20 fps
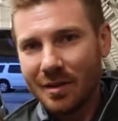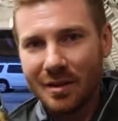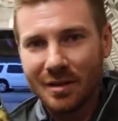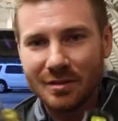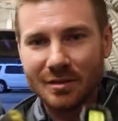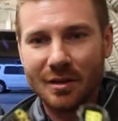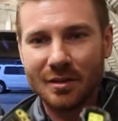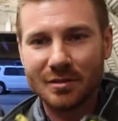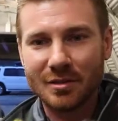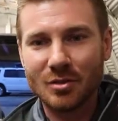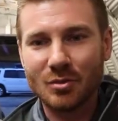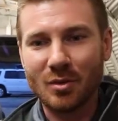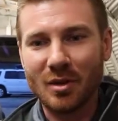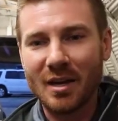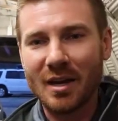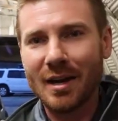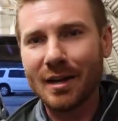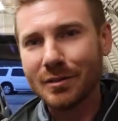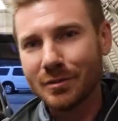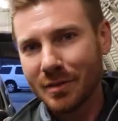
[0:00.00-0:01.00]
exhaust gets really
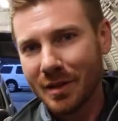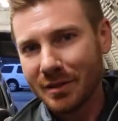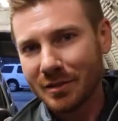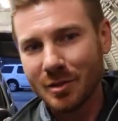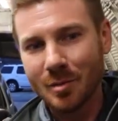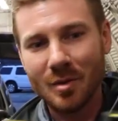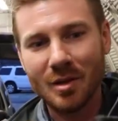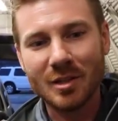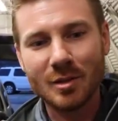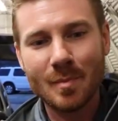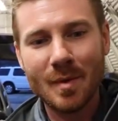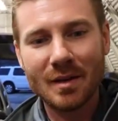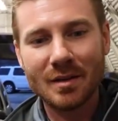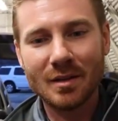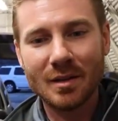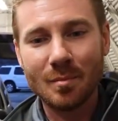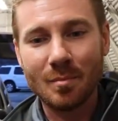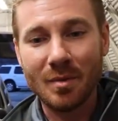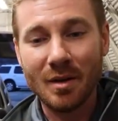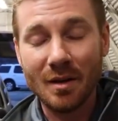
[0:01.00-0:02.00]
hot, so that's to be
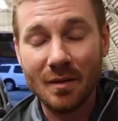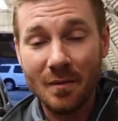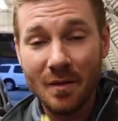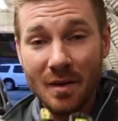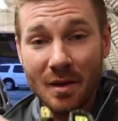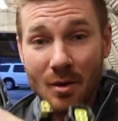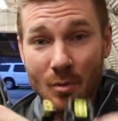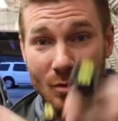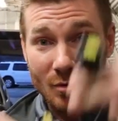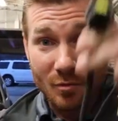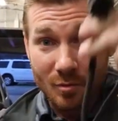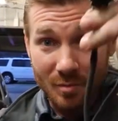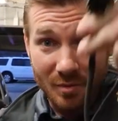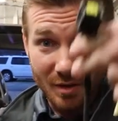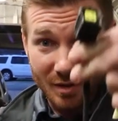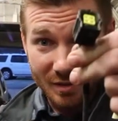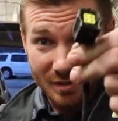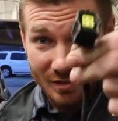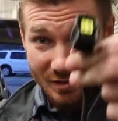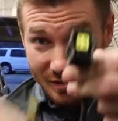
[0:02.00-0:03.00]
expected, but went from
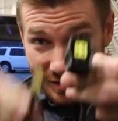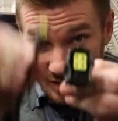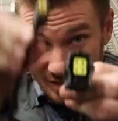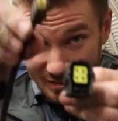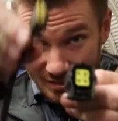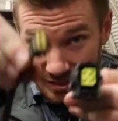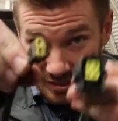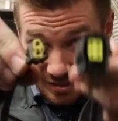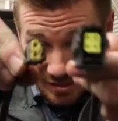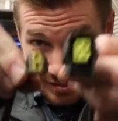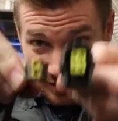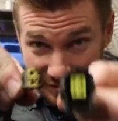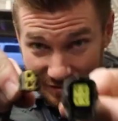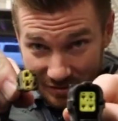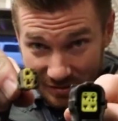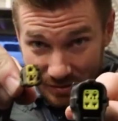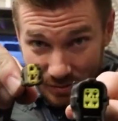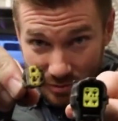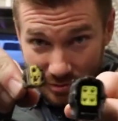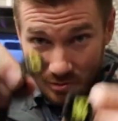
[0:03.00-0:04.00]
this to
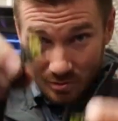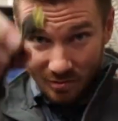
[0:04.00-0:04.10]
this.